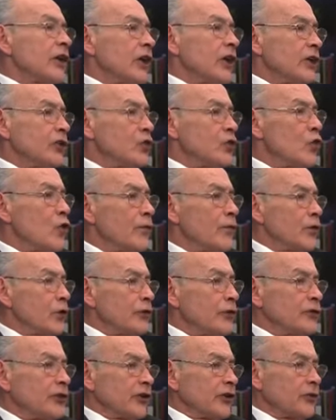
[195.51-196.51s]
In your
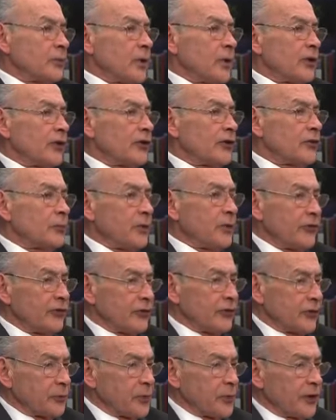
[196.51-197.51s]
view, as an experienced
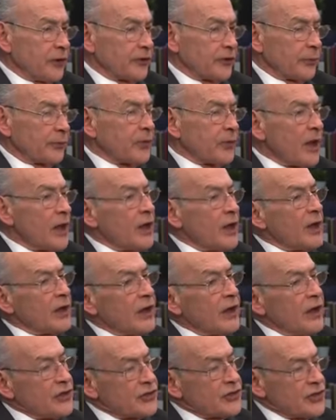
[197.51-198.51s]
business person,
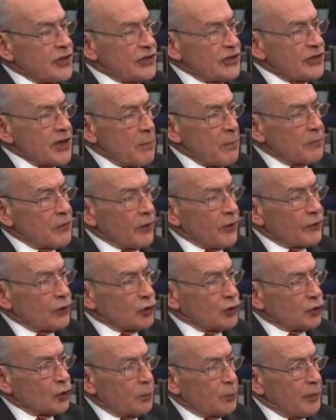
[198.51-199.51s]
is this something
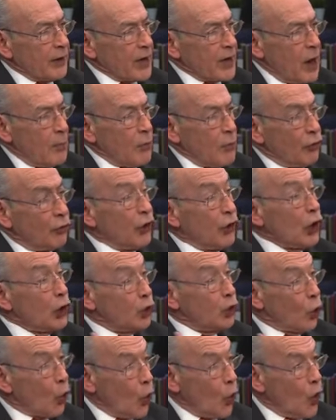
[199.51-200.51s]
that should become the
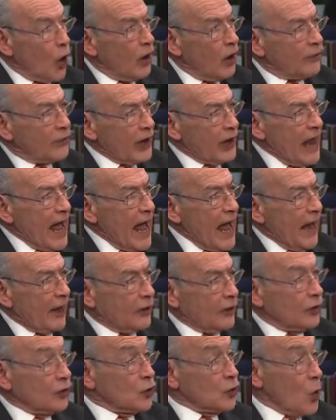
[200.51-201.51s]
law of the
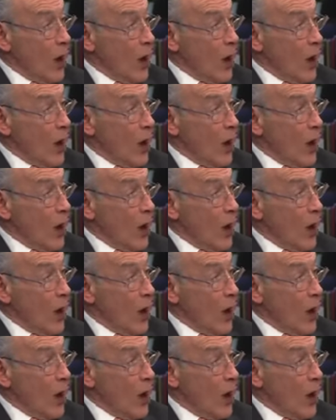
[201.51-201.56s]
land?